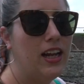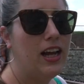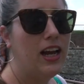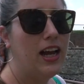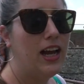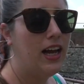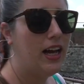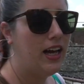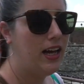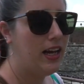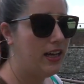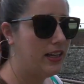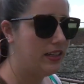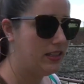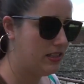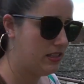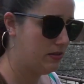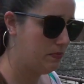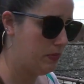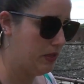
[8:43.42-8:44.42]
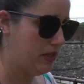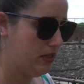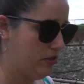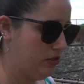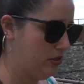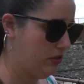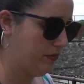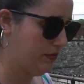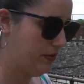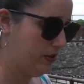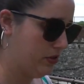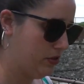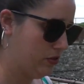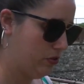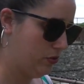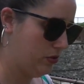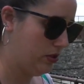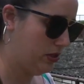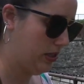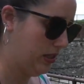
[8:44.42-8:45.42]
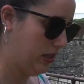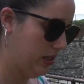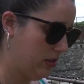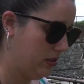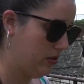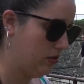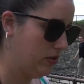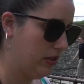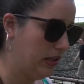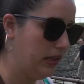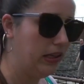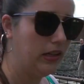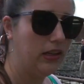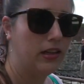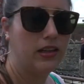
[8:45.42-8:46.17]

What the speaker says: and because of the sword that is looking